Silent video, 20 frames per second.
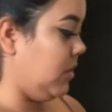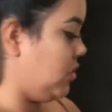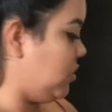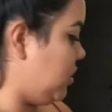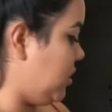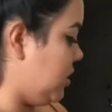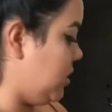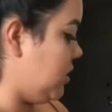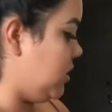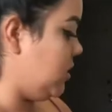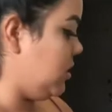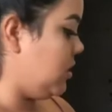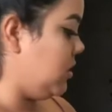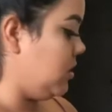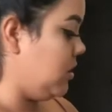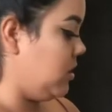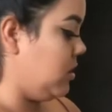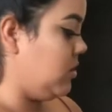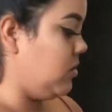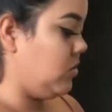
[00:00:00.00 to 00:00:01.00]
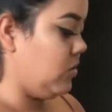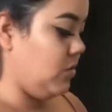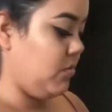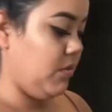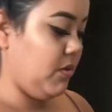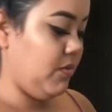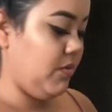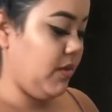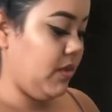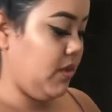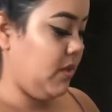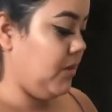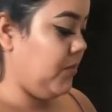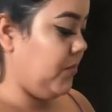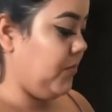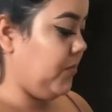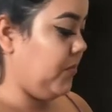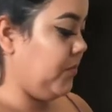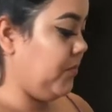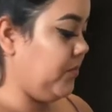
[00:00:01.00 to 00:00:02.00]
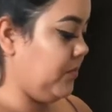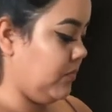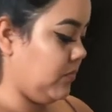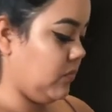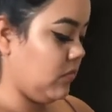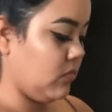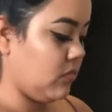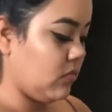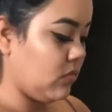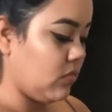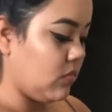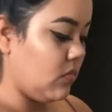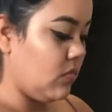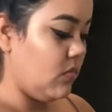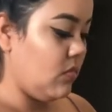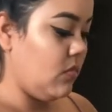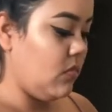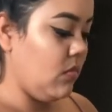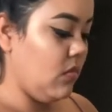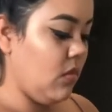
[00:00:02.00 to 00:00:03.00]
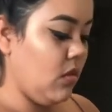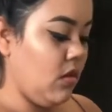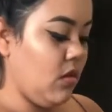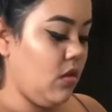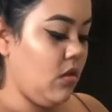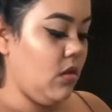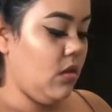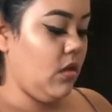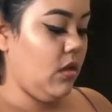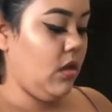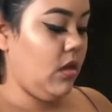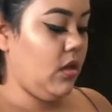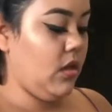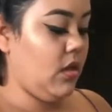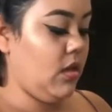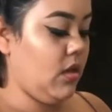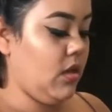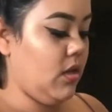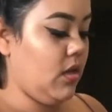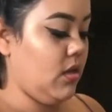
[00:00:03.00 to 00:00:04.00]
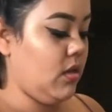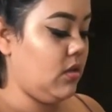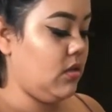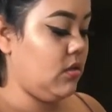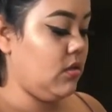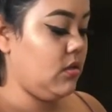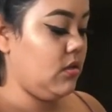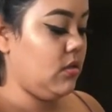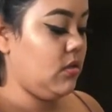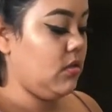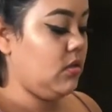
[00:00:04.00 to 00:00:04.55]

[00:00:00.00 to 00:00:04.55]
my chicken. Just put it right there. And